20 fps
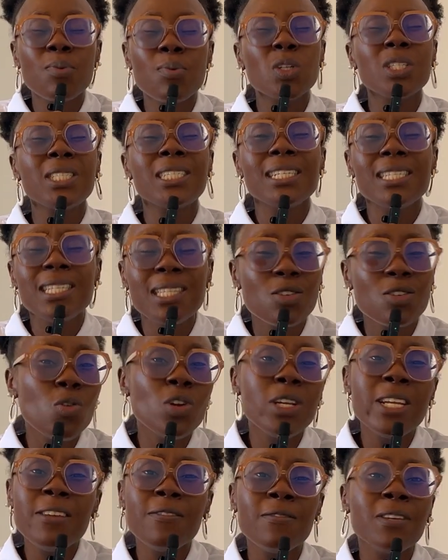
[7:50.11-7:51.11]
But this is
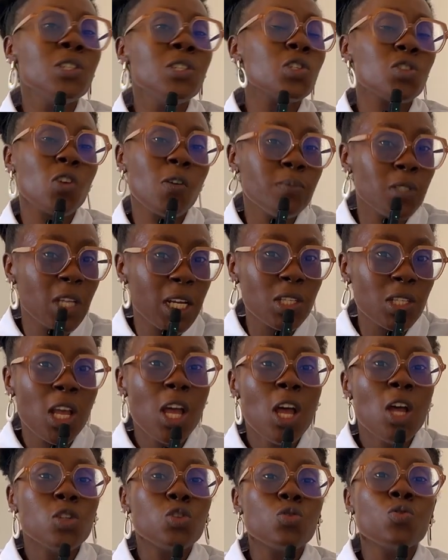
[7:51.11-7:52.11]
only even
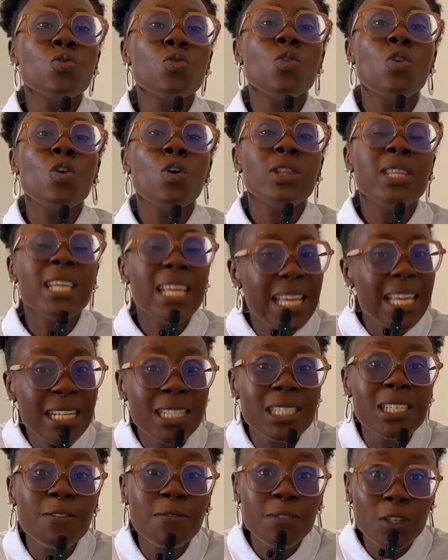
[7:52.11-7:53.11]
subject to the
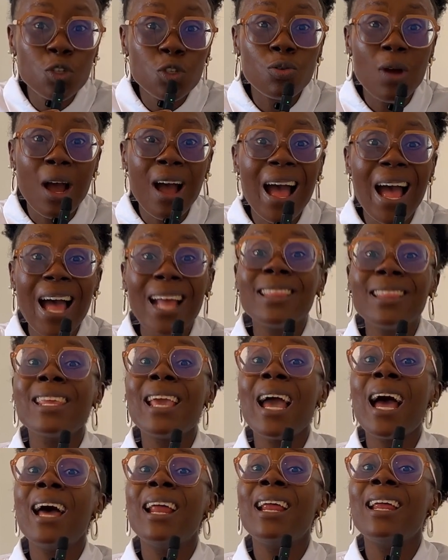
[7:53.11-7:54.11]
individual and
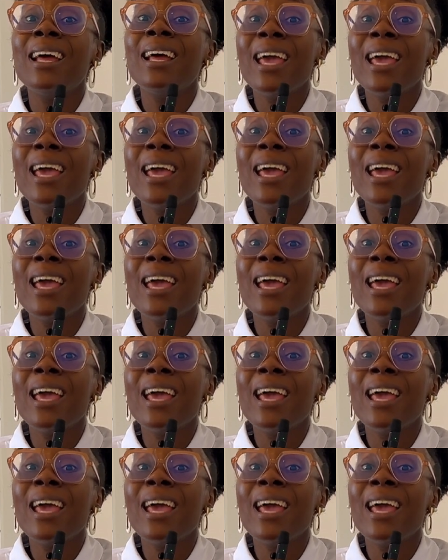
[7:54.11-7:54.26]
their